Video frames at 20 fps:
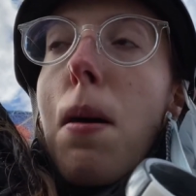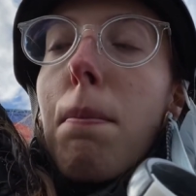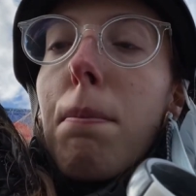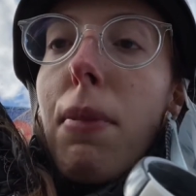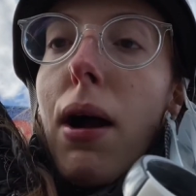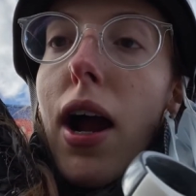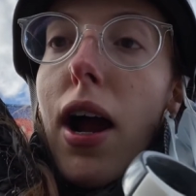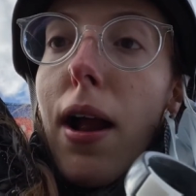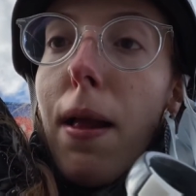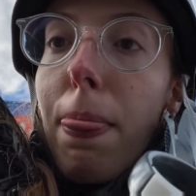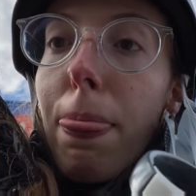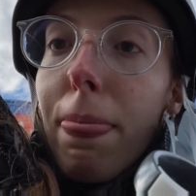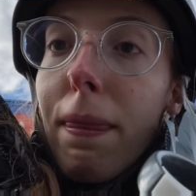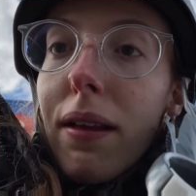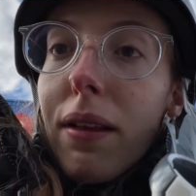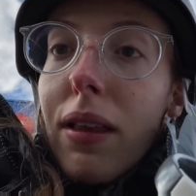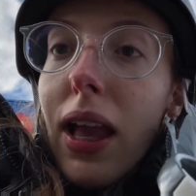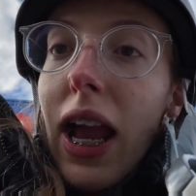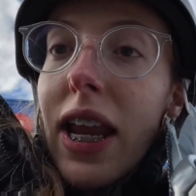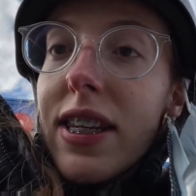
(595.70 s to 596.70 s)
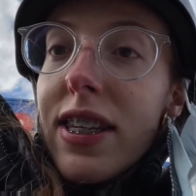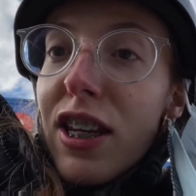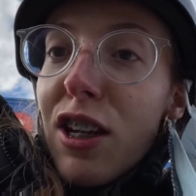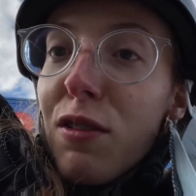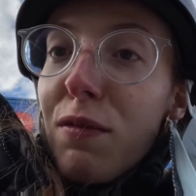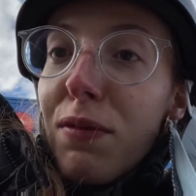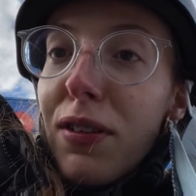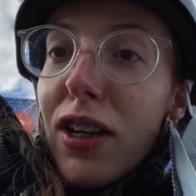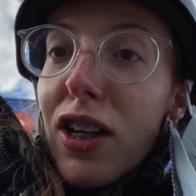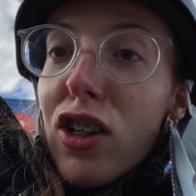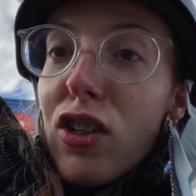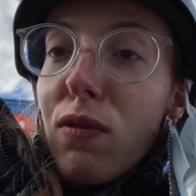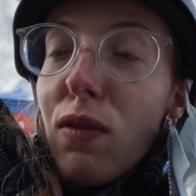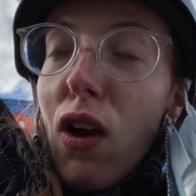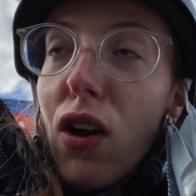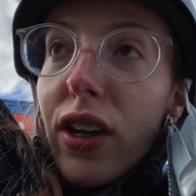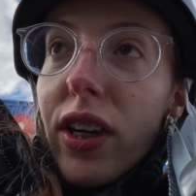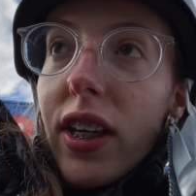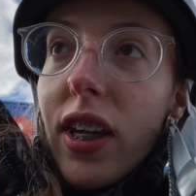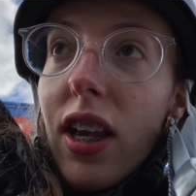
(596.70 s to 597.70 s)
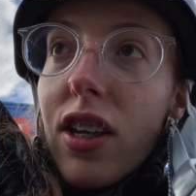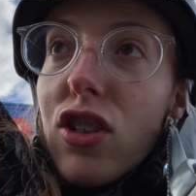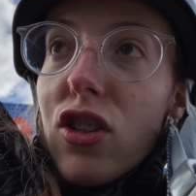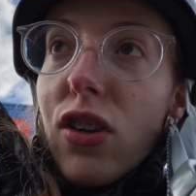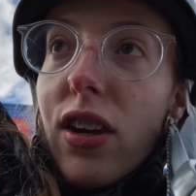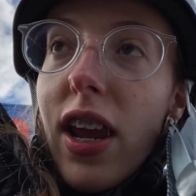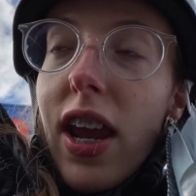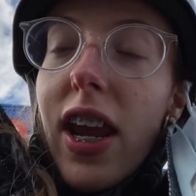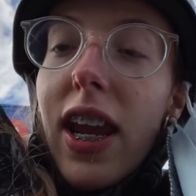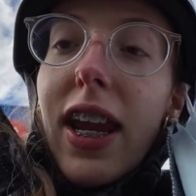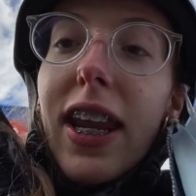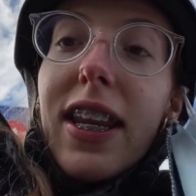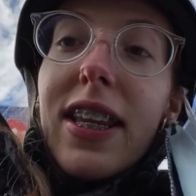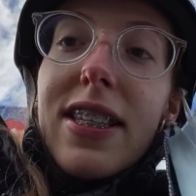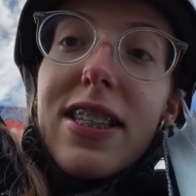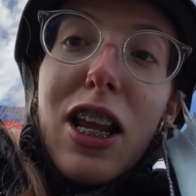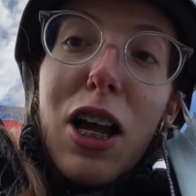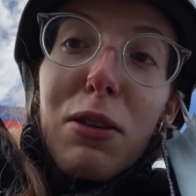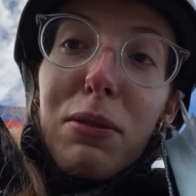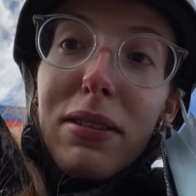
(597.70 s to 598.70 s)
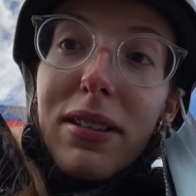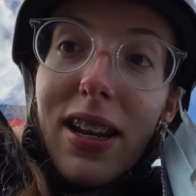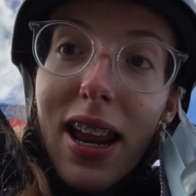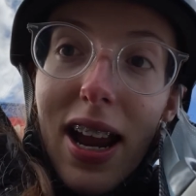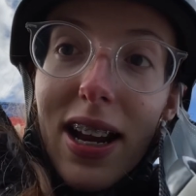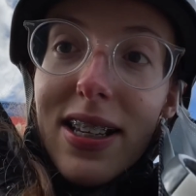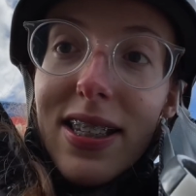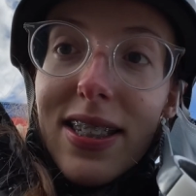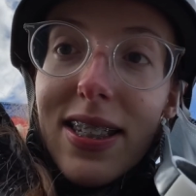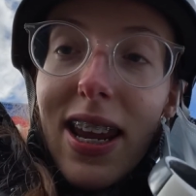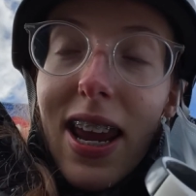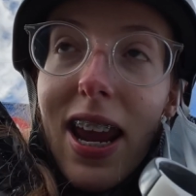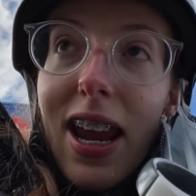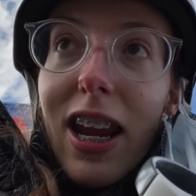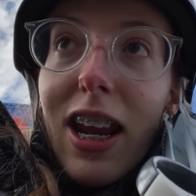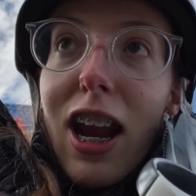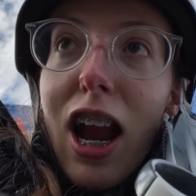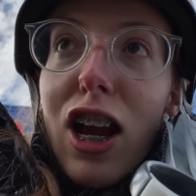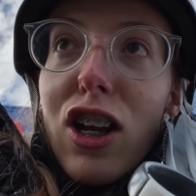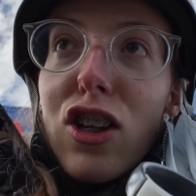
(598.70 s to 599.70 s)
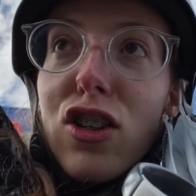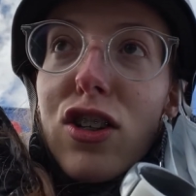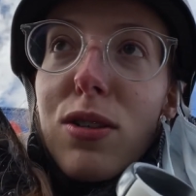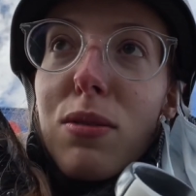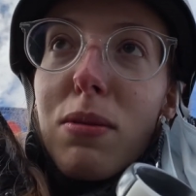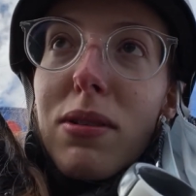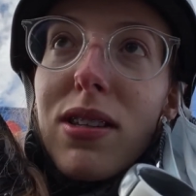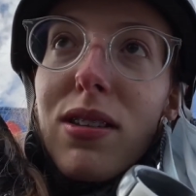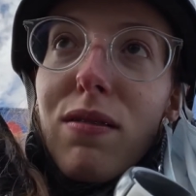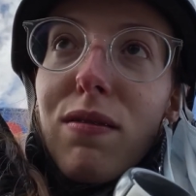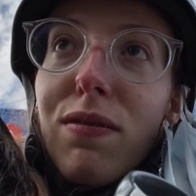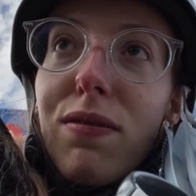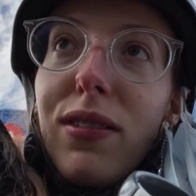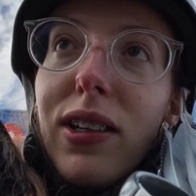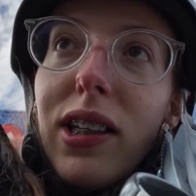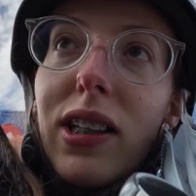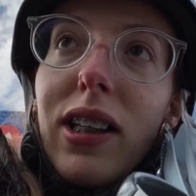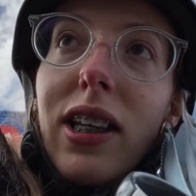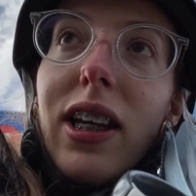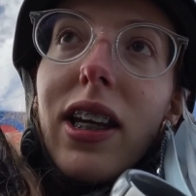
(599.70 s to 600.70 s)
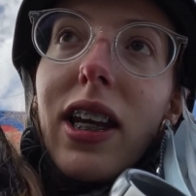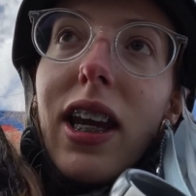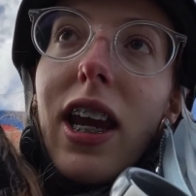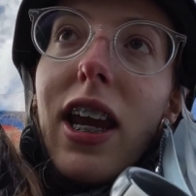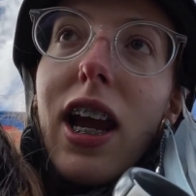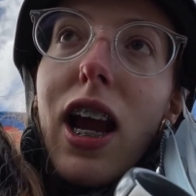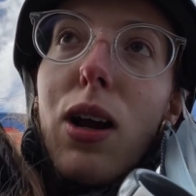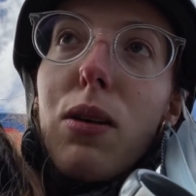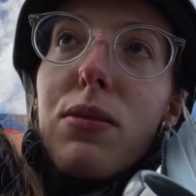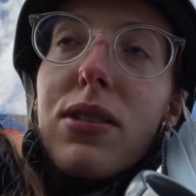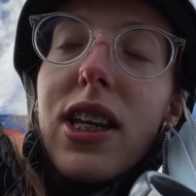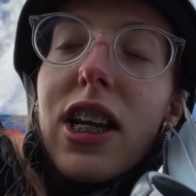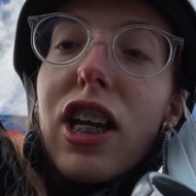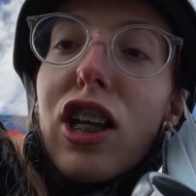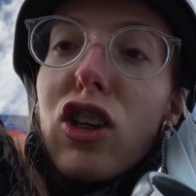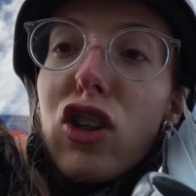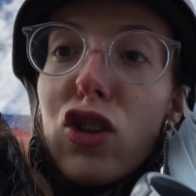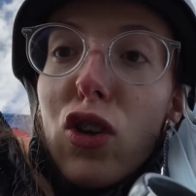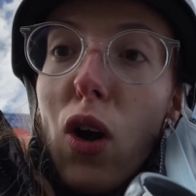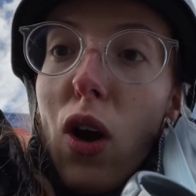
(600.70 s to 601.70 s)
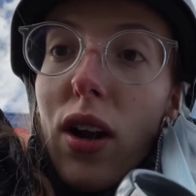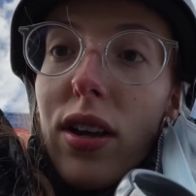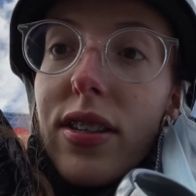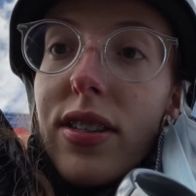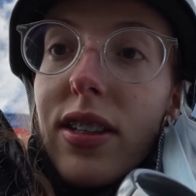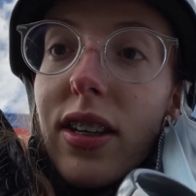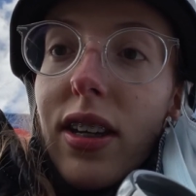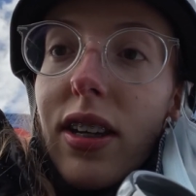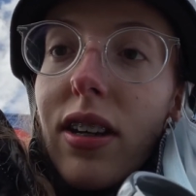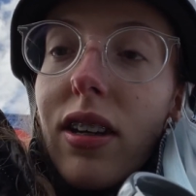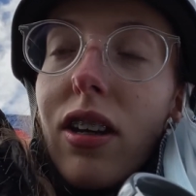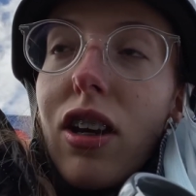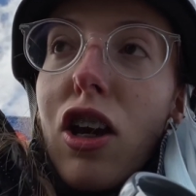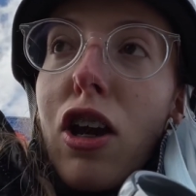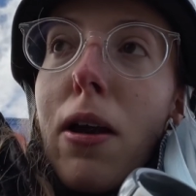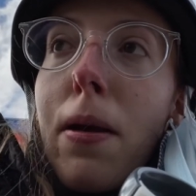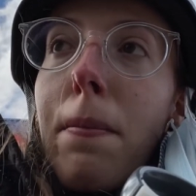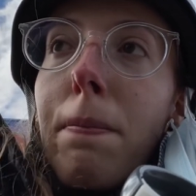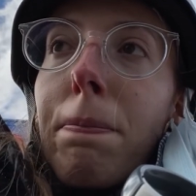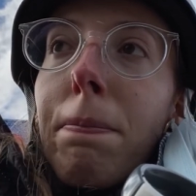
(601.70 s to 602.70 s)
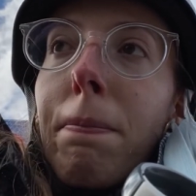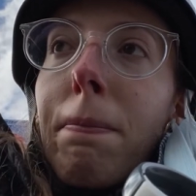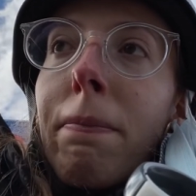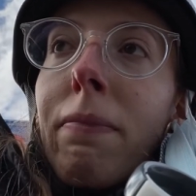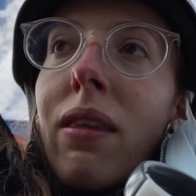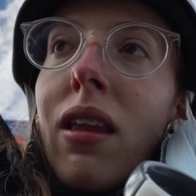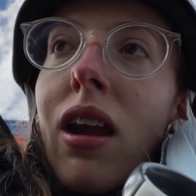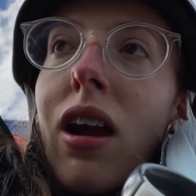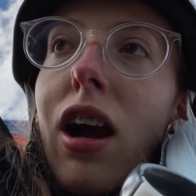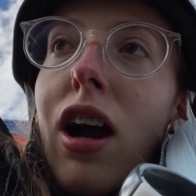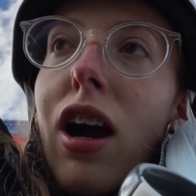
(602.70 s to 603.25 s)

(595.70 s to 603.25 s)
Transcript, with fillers: But I didn't finish vlogging yesterday. It is now the next day. I just wasn't feeling it. I was like exhausted. And